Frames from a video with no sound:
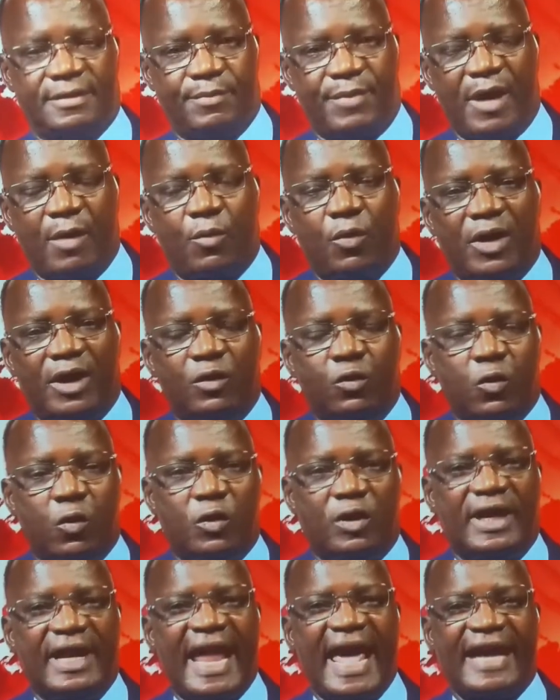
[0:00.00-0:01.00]
Zimbabwean
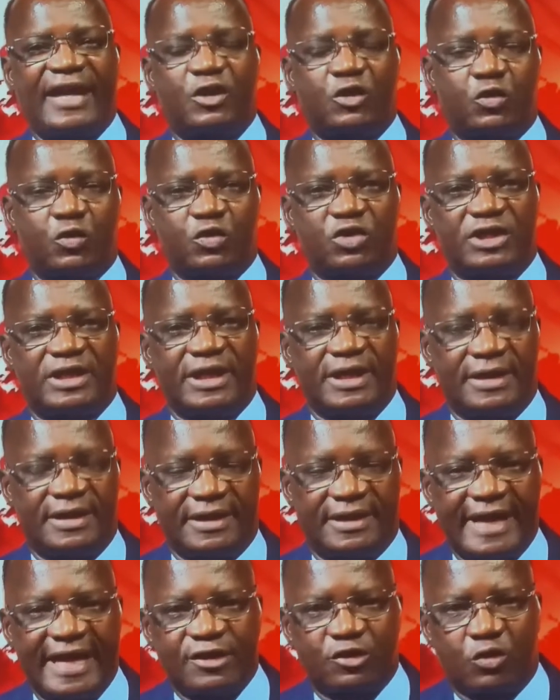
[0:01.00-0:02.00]
would like to see
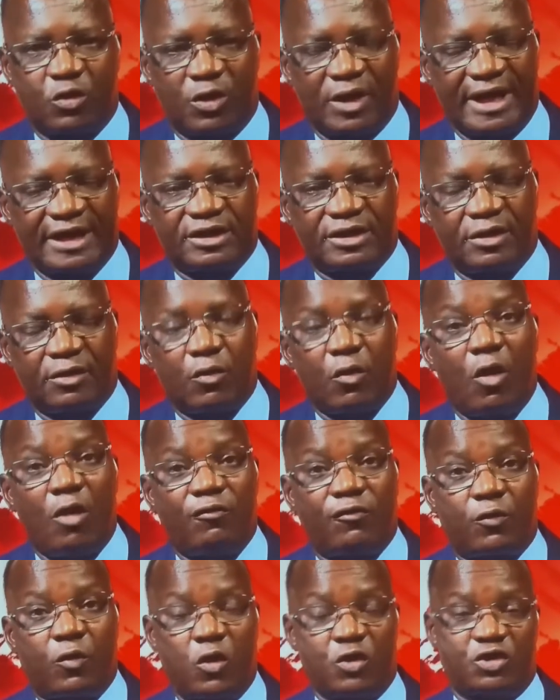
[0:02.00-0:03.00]
the restoration
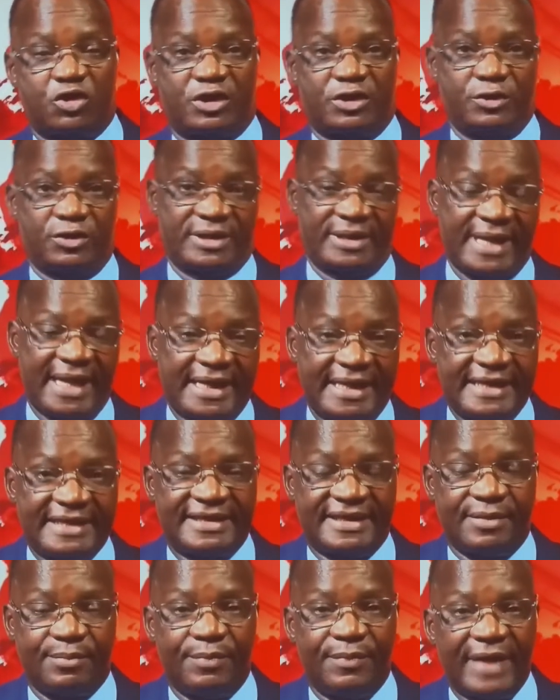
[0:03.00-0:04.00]
of
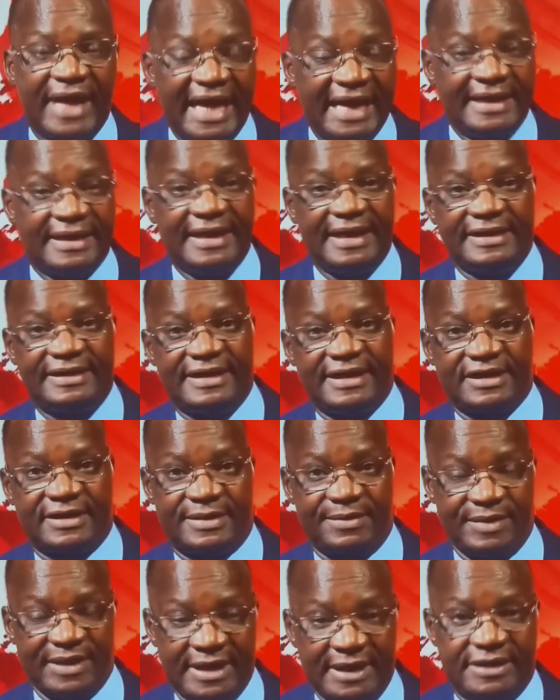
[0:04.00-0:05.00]
constitutionalism and
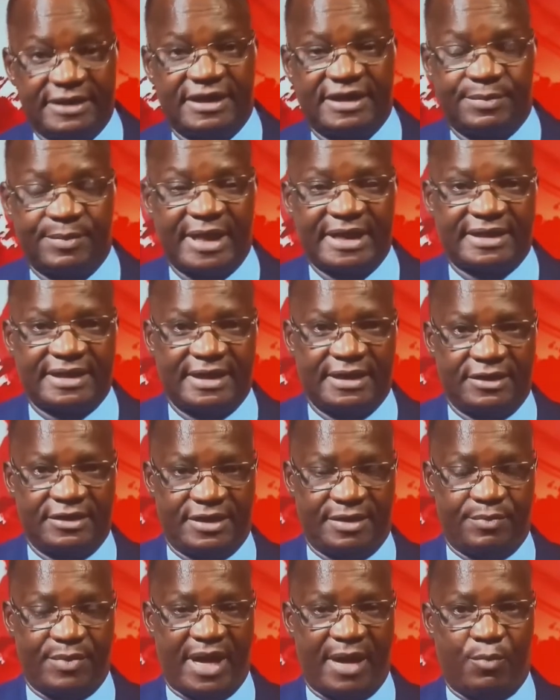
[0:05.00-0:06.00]
legitimacy in
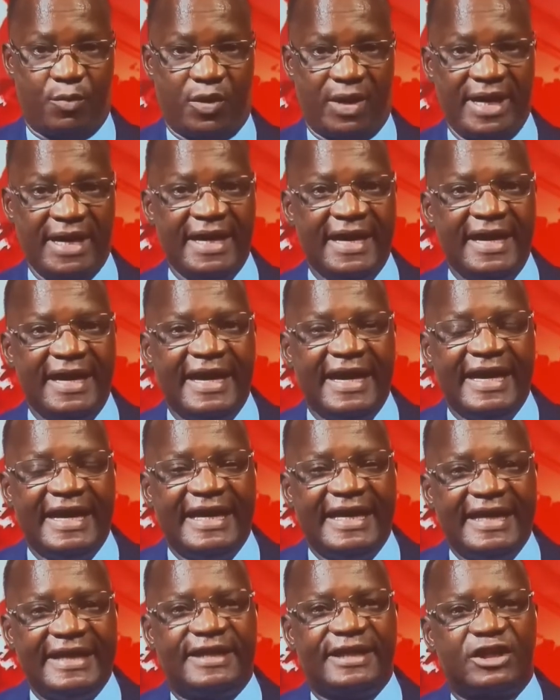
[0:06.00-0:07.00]
Zimbabwe.
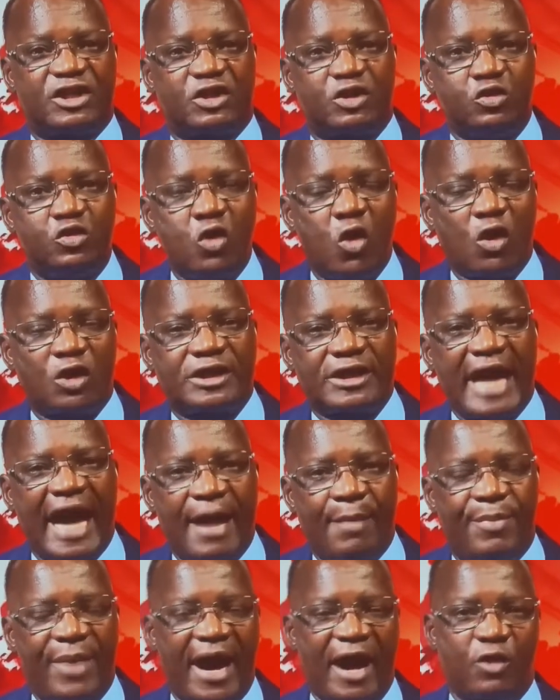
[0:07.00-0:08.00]
It is not
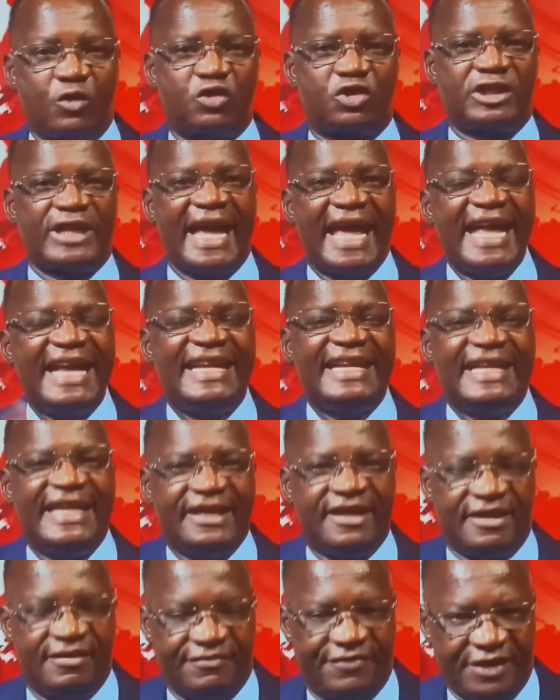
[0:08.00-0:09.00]
about any
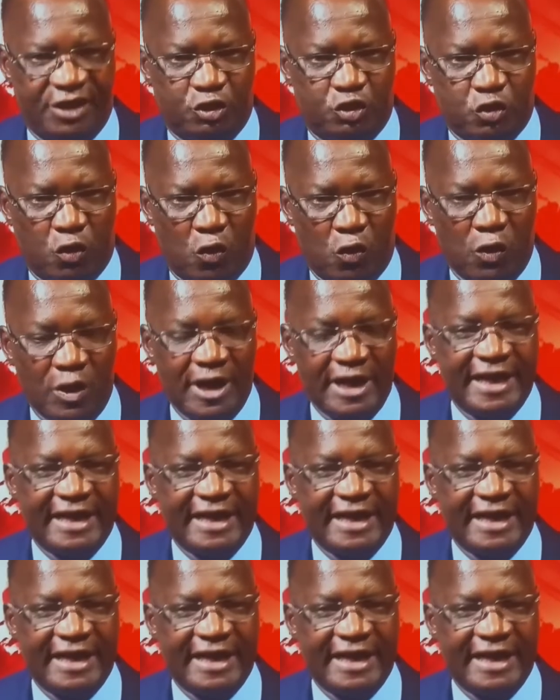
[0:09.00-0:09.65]
individual.